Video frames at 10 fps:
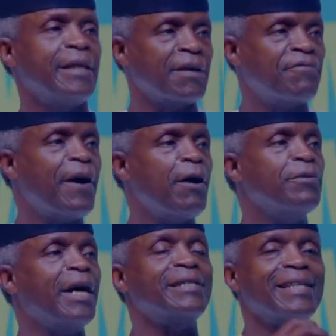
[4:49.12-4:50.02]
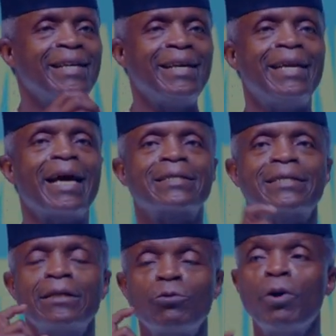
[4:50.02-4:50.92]
that found that
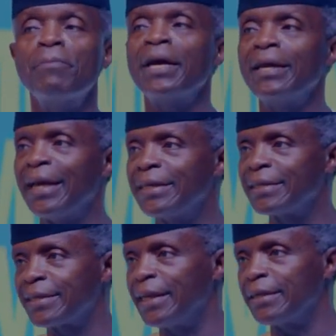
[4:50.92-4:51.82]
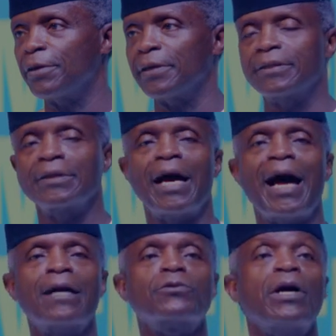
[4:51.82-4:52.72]
electing women legislators
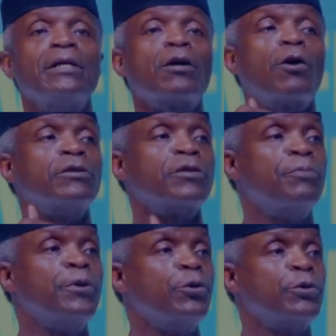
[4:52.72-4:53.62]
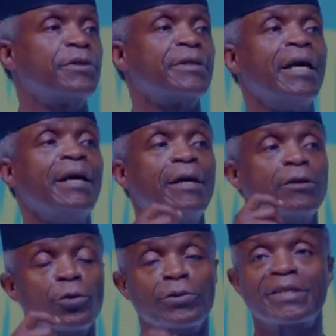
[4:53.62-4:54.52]
actually contributes
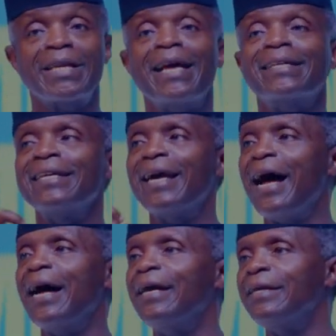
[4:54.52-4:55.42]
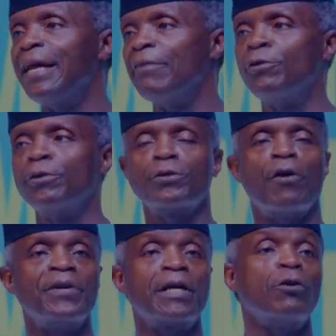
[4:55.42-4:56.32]
to slightly higher levels
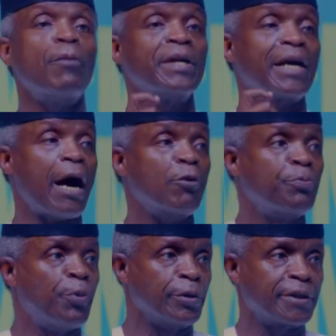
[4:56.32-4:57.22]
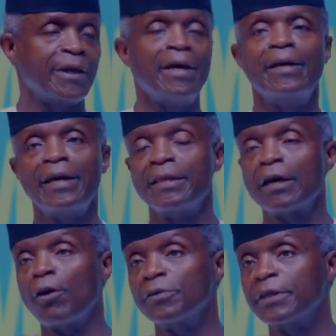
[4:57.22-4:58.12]
of economic output in
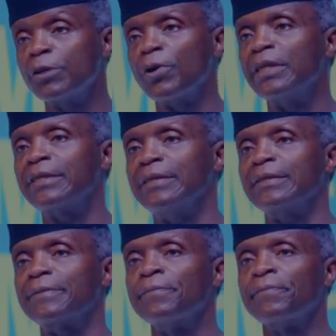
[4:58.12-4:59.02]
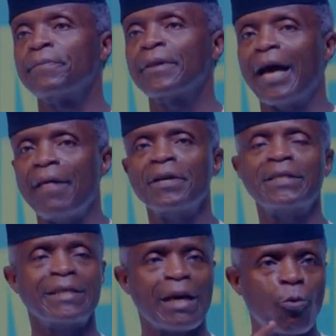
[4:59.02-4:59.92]
the constituencies. And
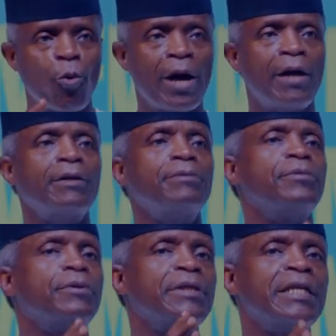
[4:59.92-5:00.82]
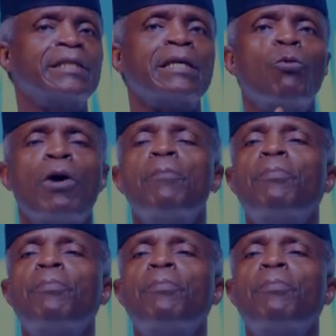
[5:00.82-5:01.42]
this is a well, this is a well